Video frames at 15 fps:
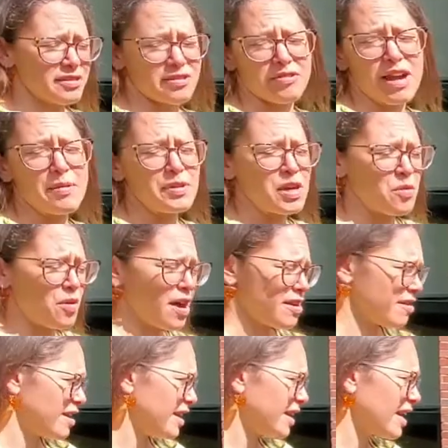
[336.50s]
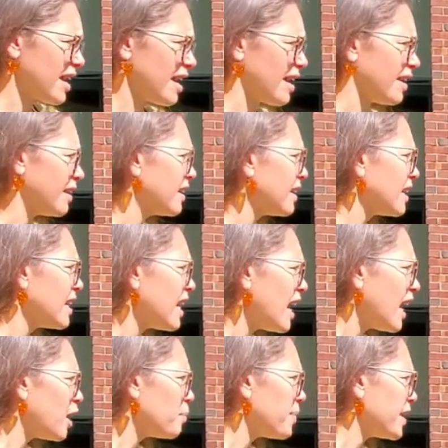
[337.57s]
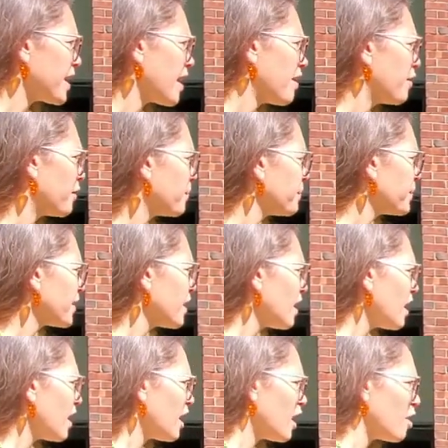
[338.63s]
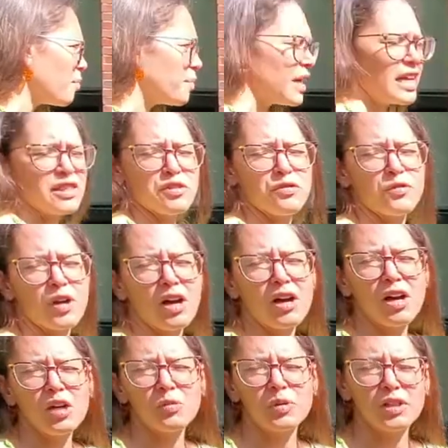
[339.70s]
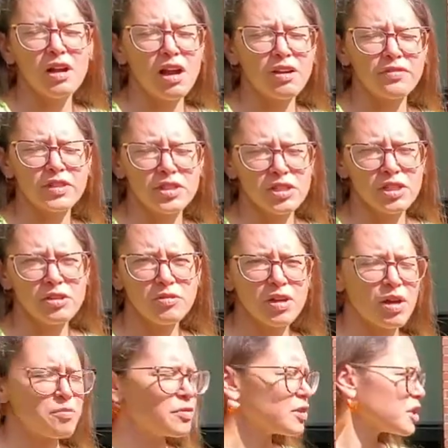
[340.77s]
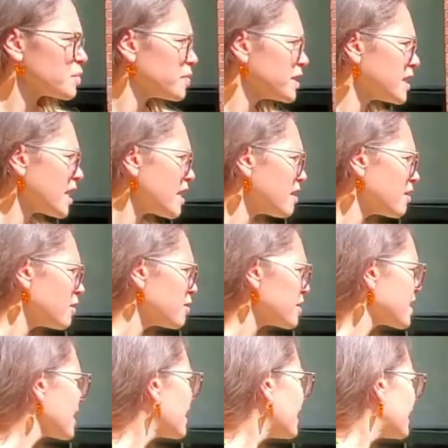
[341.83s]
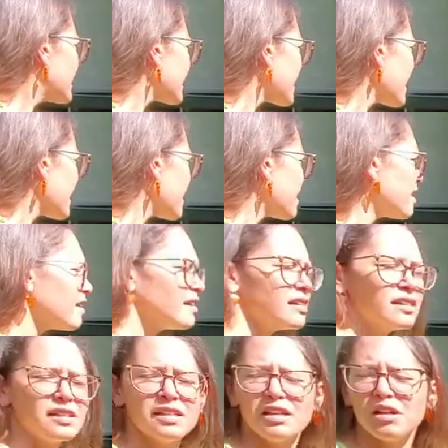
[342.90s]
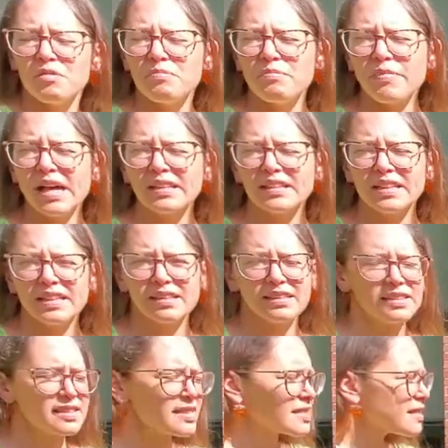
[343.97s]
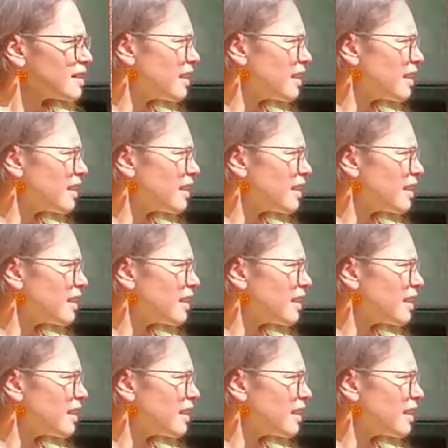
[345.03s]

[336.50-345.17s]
grabbing a watering can, helping out. In the fall, we'll harvest cucumbers, potatoes, kale, melons,